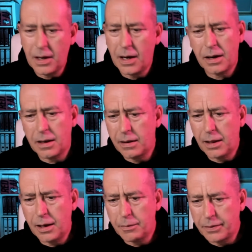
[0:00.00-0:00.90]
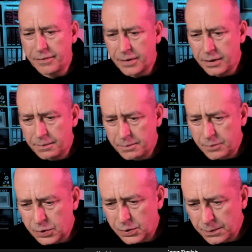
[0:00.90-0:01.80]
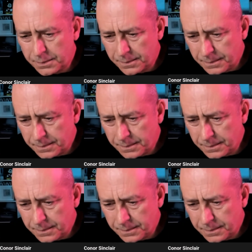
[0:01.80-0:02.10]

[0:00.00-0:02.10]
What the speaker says: Yeah, no, they'll be fine, I'm sure.